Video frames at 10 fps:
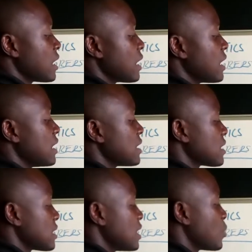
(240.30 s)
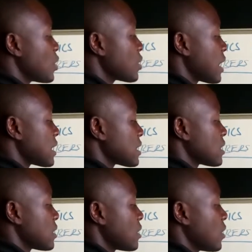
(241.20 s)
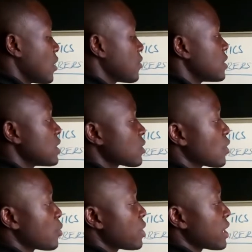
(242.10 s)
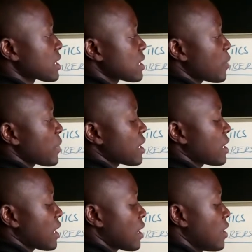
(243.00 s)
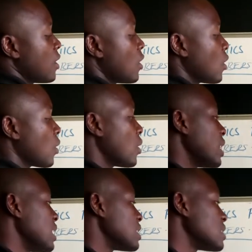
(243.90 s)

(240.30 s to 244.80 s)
is the modulus of this complex number here, or is